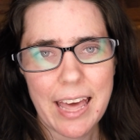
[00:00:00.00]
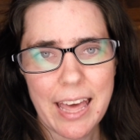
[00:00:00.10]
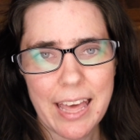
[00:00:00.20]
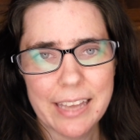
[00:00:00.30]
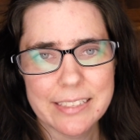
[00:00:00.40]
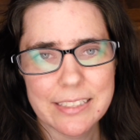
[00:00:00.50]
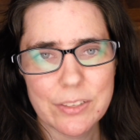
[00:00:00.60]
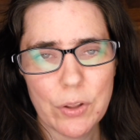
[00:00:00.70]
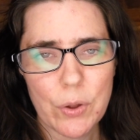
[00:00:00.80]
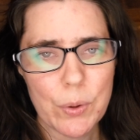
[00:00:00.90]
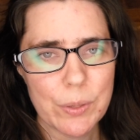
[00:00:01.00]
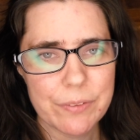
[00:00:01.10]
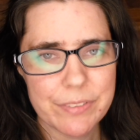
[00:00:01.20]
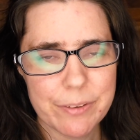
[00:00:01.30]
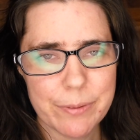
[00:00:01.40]
And
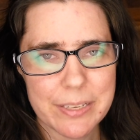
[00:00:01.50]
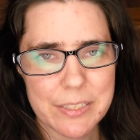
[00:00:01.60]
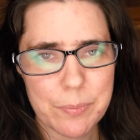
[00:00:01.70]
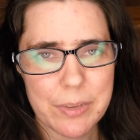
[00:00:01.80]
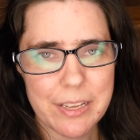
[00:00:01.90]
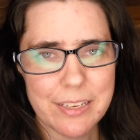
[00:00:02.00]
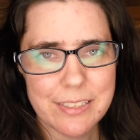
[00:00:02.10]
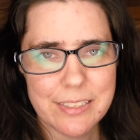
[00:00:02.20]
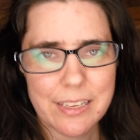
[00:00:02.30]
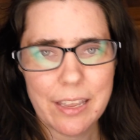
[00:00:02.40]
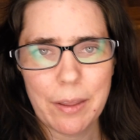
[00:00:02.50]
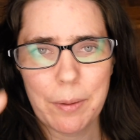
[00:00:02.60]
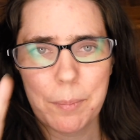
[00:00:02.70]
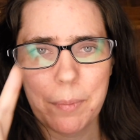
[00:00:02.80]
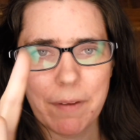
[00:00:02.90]
all of the recipes
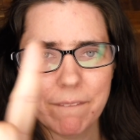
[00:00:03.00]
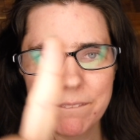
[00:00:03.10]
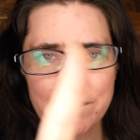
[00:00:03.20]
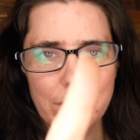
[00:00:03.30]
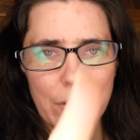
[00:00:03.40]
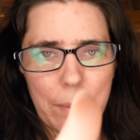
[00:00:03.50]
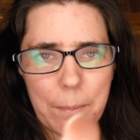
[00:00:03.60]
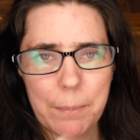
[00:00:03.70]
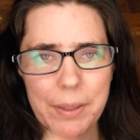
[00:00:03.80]
come from